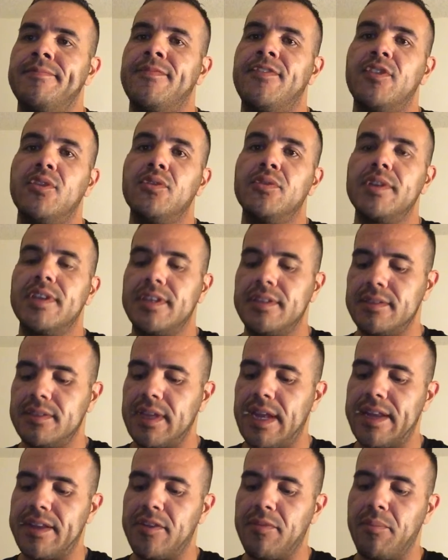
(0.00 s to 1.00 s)
fluid
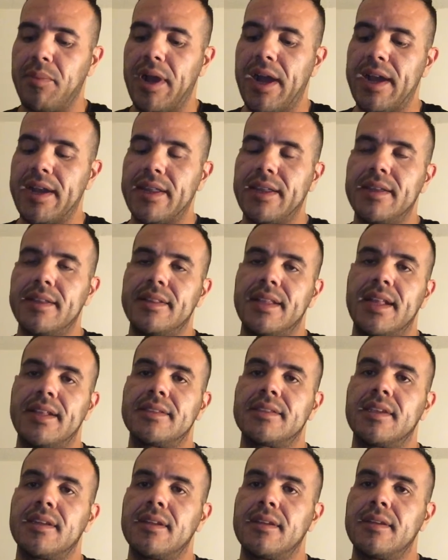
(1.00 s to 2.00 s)
inside your body, and
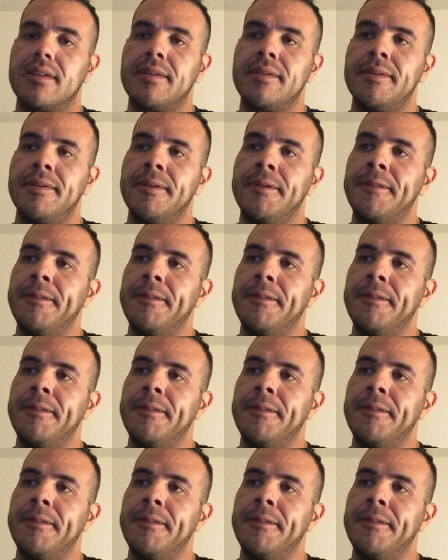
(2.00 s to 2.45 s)
that's gonna